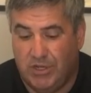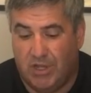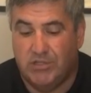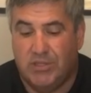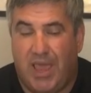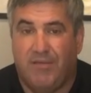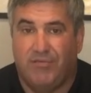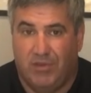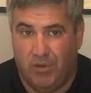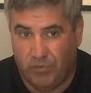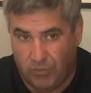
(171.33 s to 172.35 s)
does have
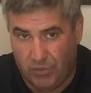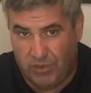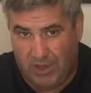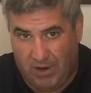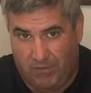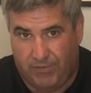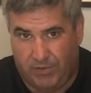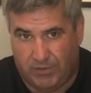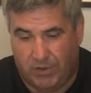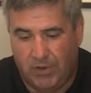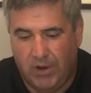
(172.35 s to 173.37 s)
to go through the air
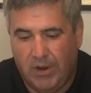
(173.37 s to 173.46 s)
filter.